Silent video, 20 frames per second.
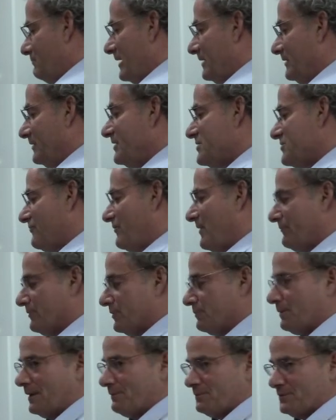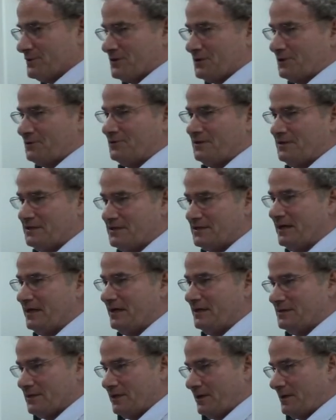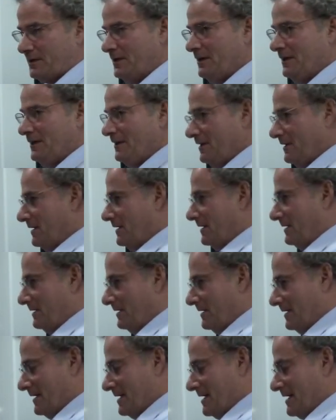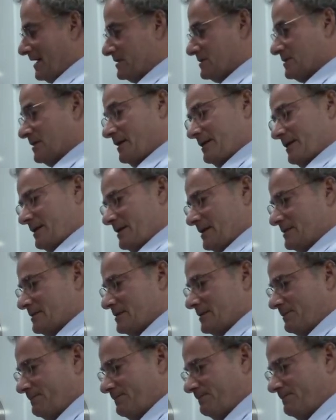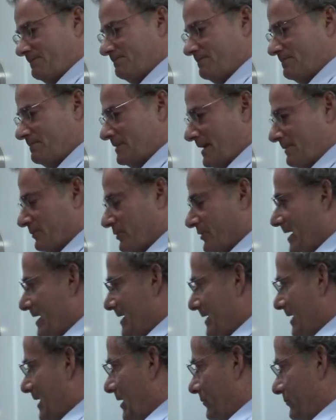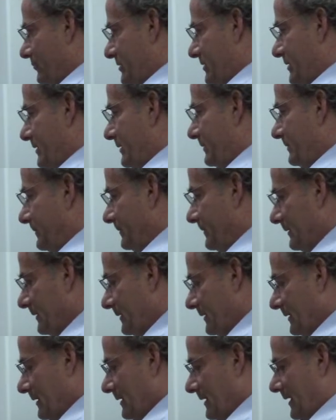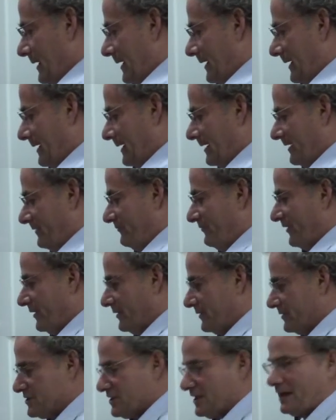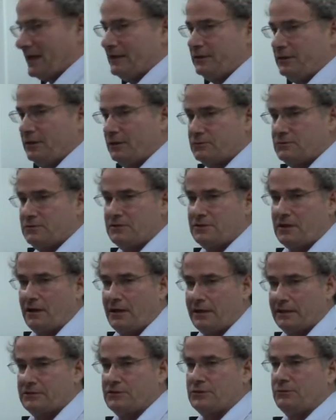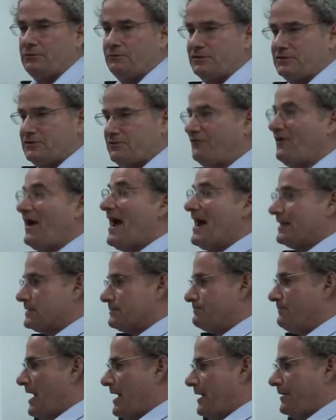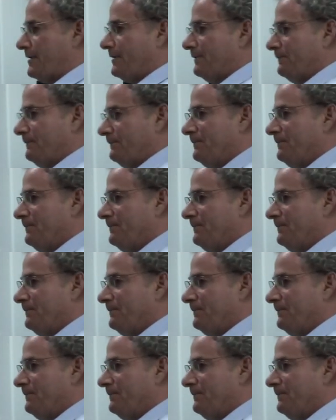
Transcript: My least favorite bumper sticker these days are, and I saw that at some Democratic county affairs that I'd go talk to, was facts matter.